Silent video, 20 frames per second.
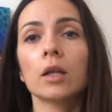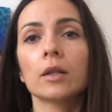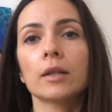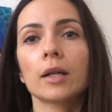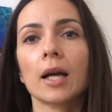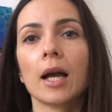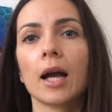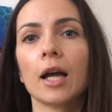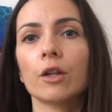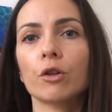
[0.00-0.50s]

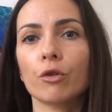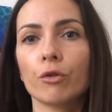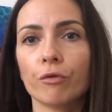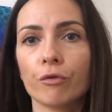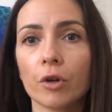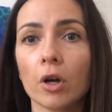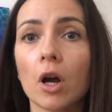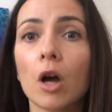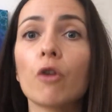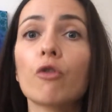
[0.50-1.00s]
the kind
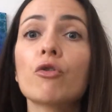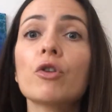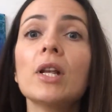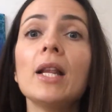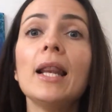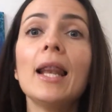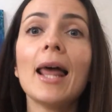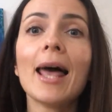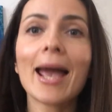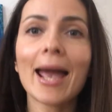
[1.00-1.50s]
of a
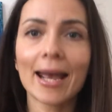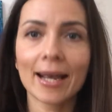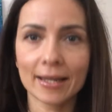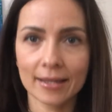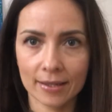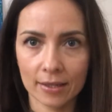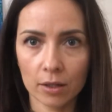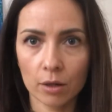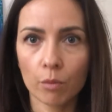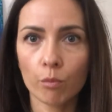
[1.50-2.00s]

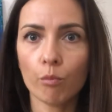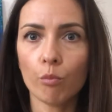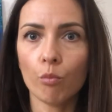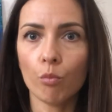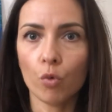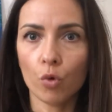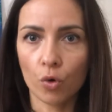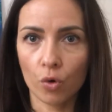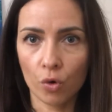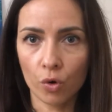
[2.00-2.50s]
relaxed
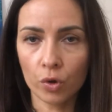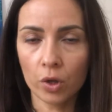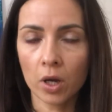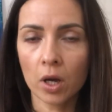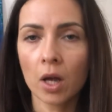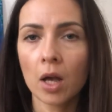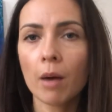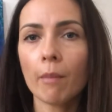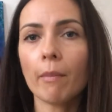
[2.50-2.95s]
mood